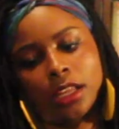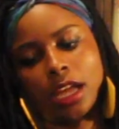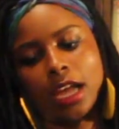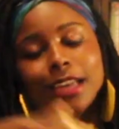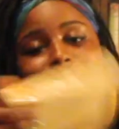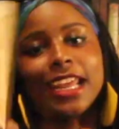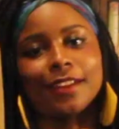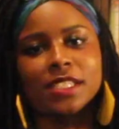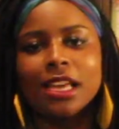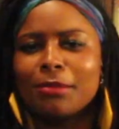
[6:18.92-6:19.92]
Native
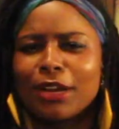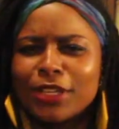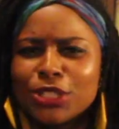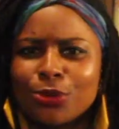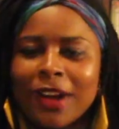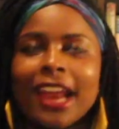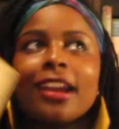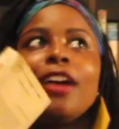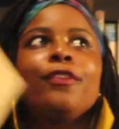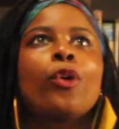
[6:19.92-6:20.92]
Son by Richard Wright.
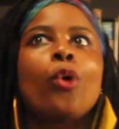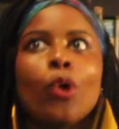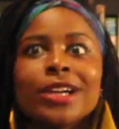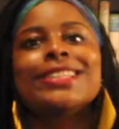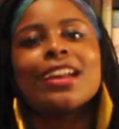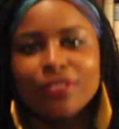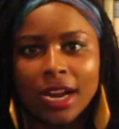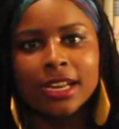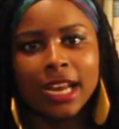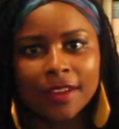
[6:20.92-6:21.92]
Of course I've
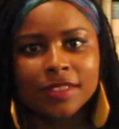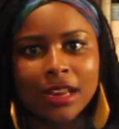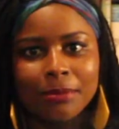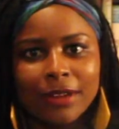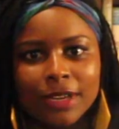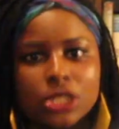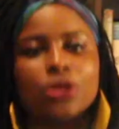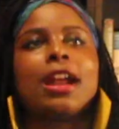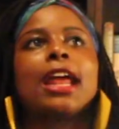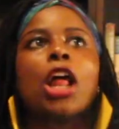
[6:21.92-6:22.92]
read Native Son by Richard
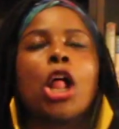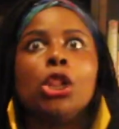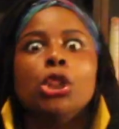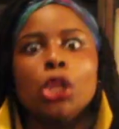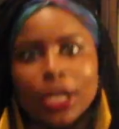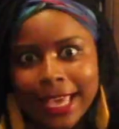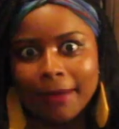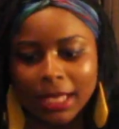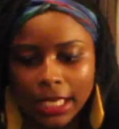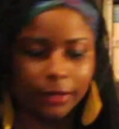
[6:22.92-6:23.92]
Wright. Look at
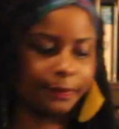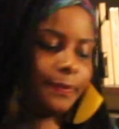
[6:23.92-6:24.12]
me.